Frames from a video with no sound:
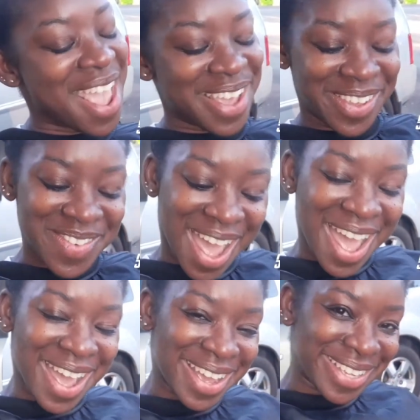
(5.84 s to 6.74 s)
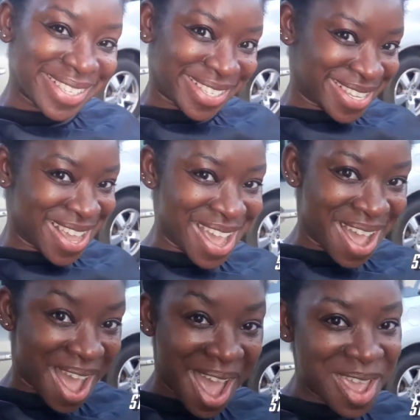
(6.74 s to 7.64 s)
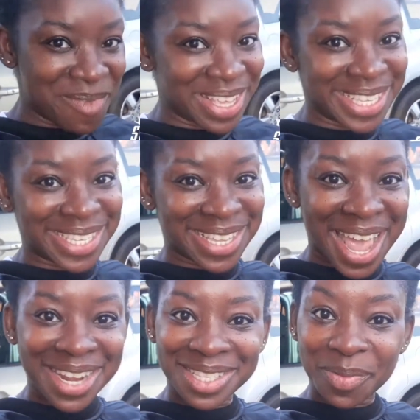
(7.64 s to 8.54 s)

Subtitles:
You guys, I am excited